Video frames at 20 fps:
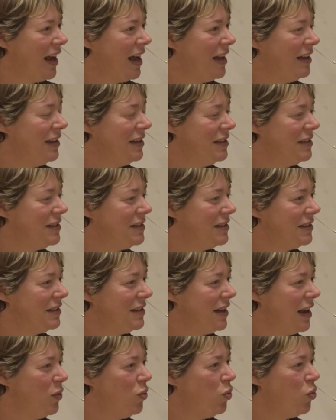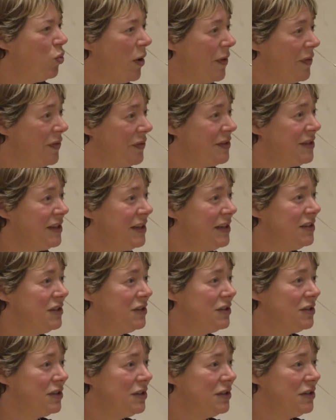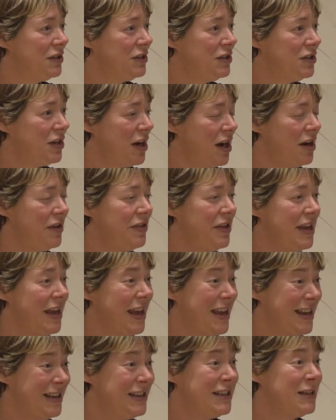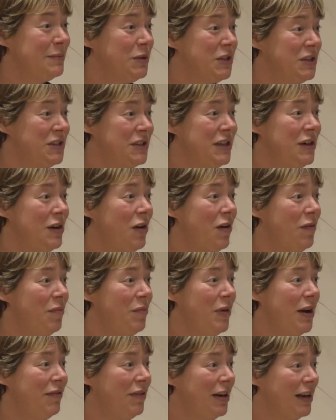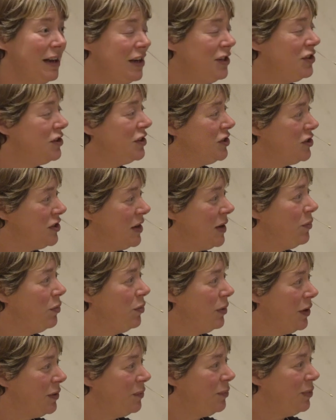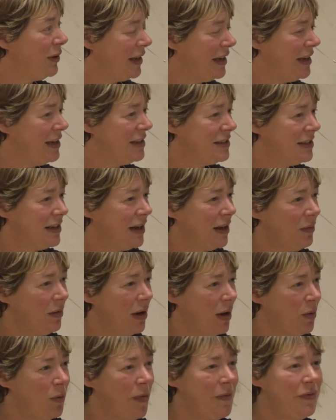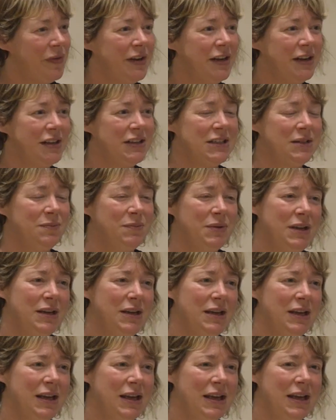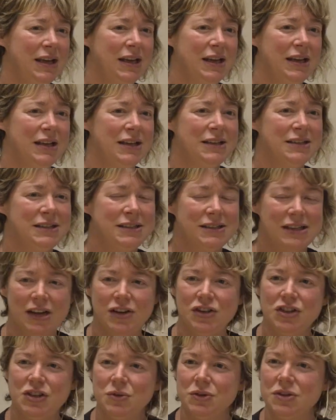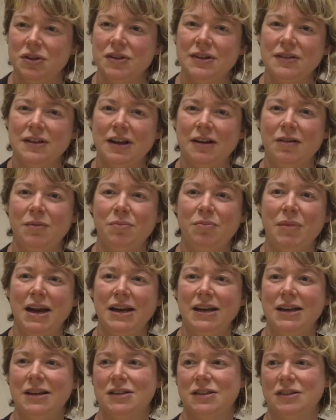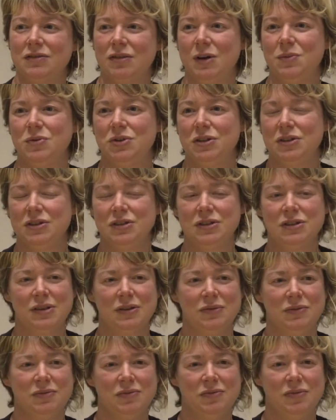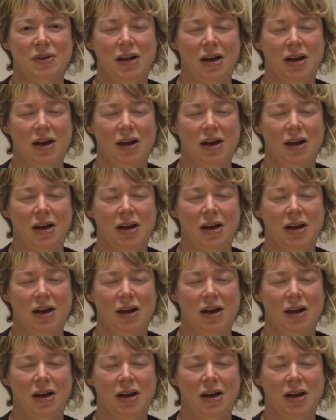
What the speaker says: And I wanted to share the intimacy of my relationship with place, and I wanted it to be sensual, so that there are many descriptions of